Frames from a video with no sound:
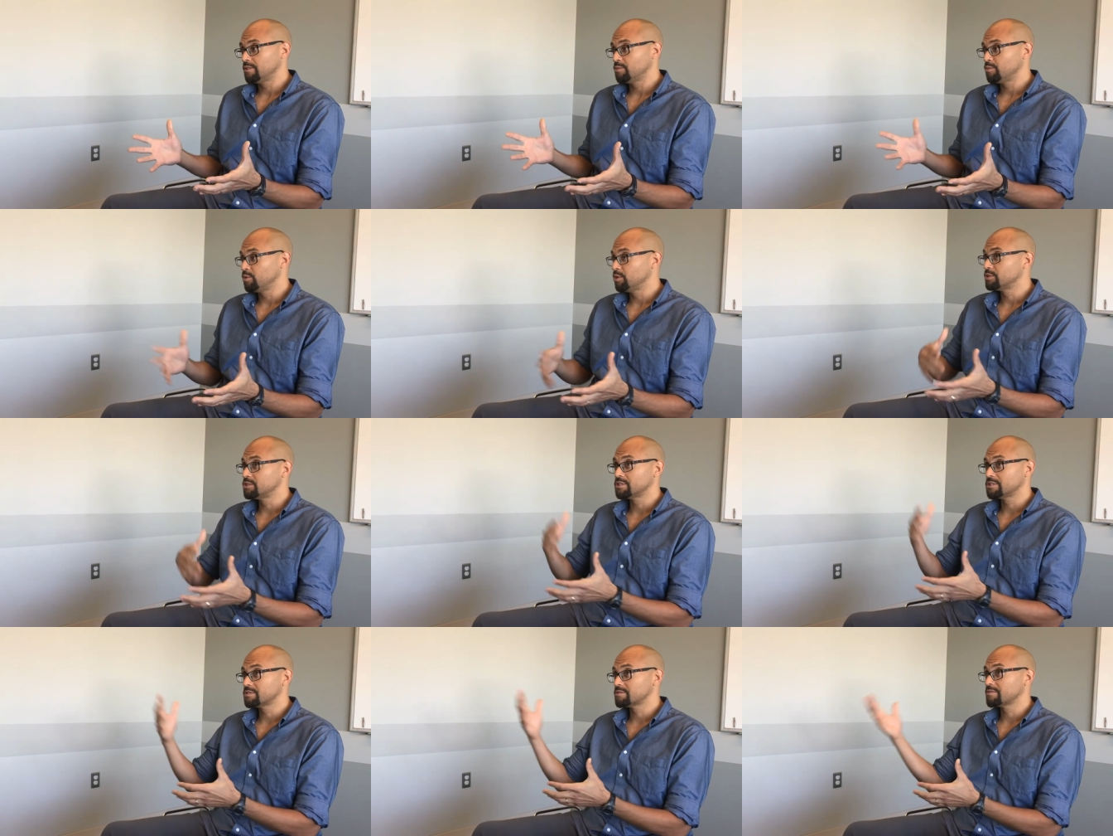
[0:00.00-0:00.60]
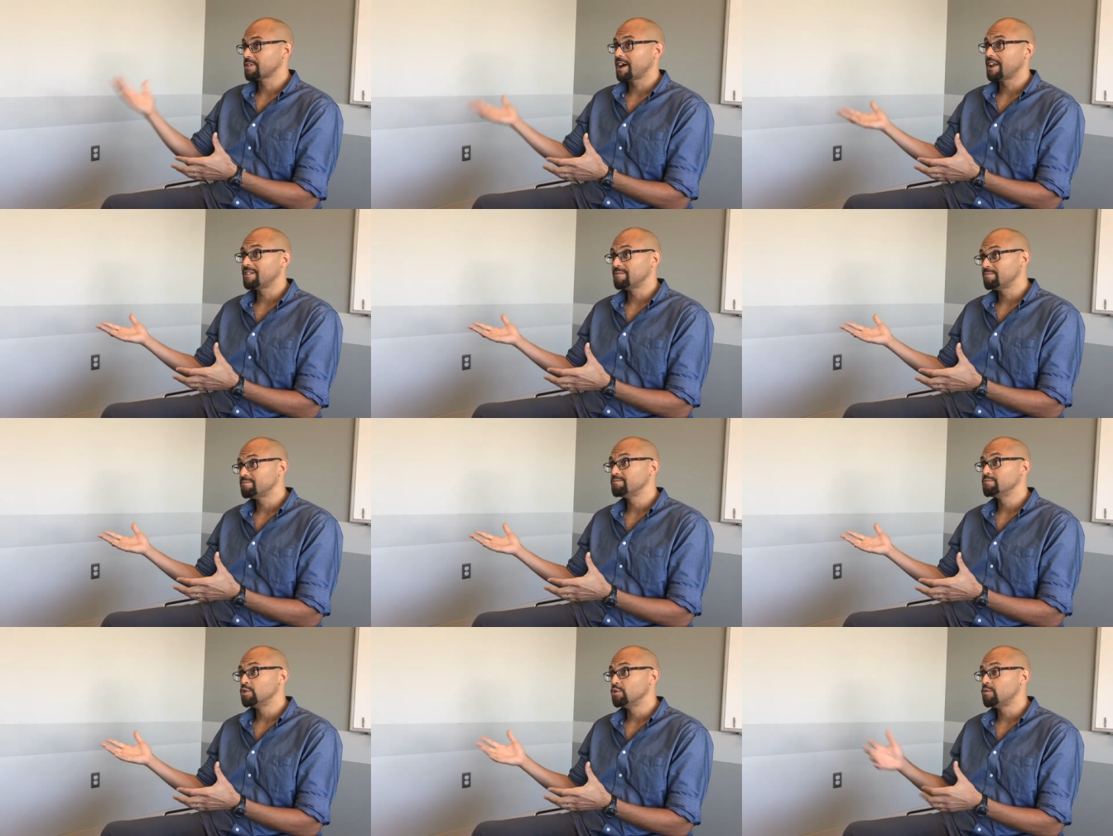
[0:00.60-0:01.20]
will just kind
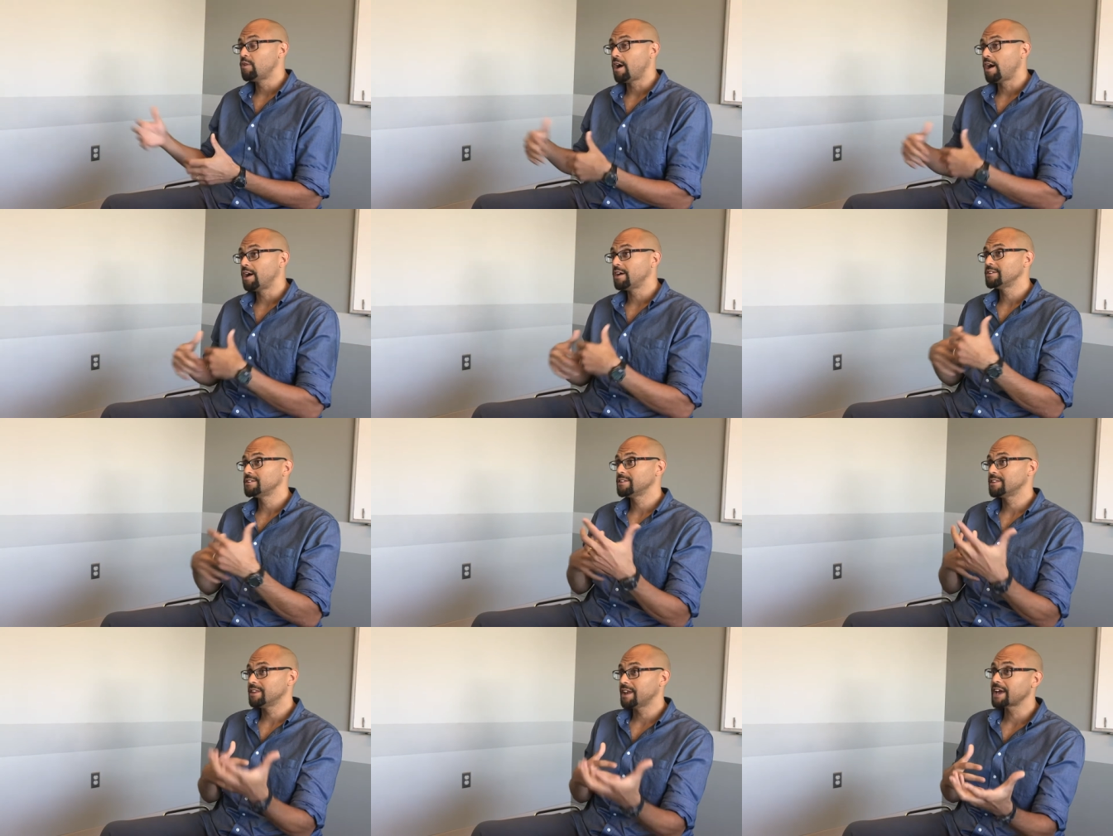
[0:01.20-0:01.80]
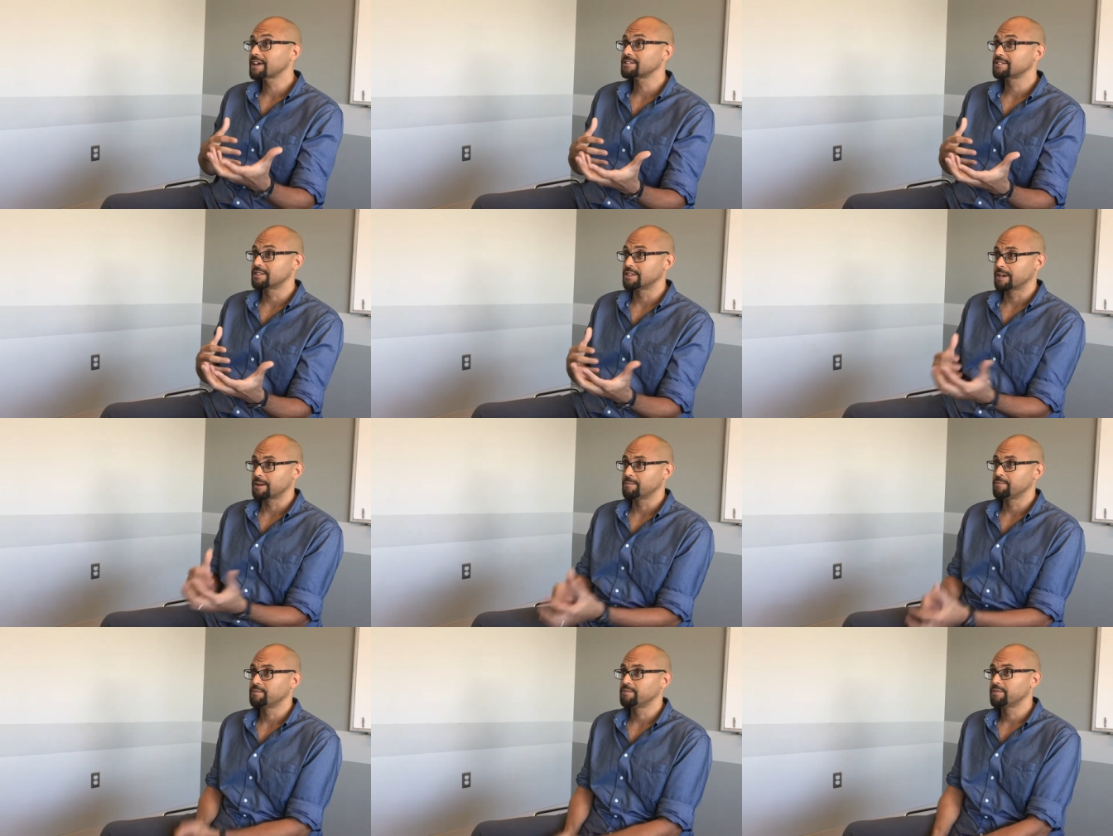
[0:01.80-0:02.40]
of move on to the next
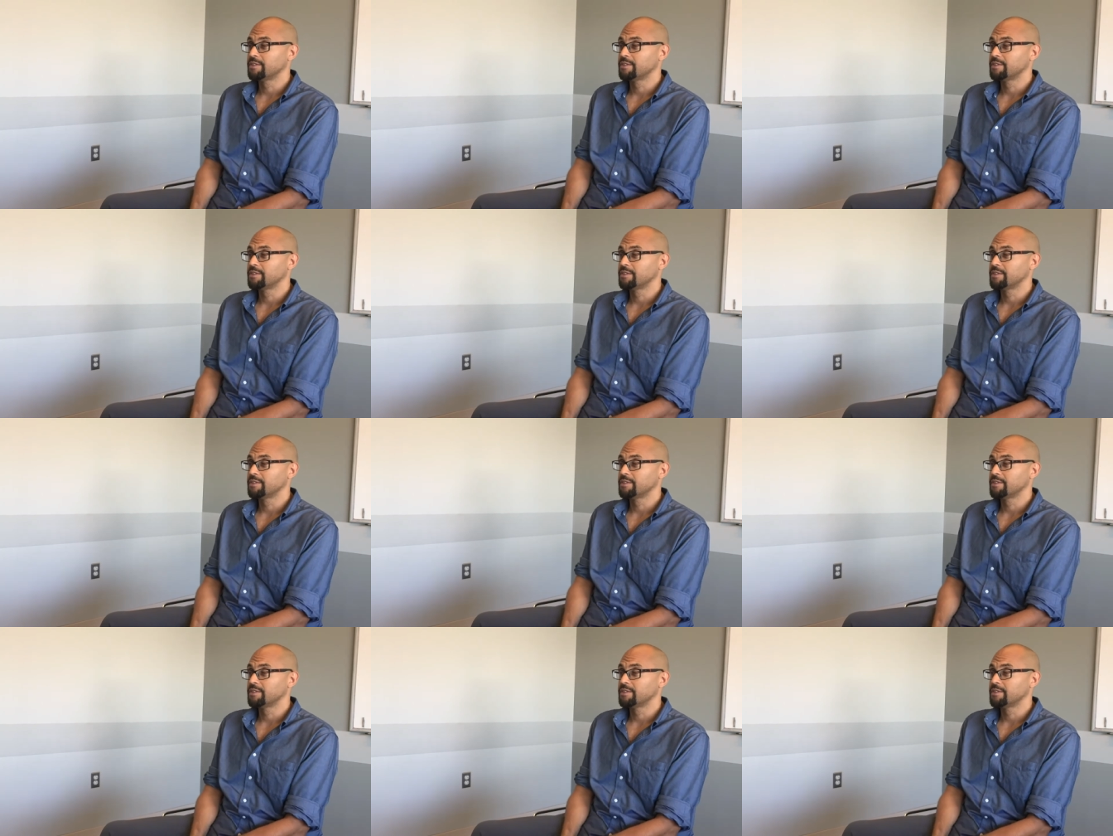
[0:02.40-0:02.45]
thing.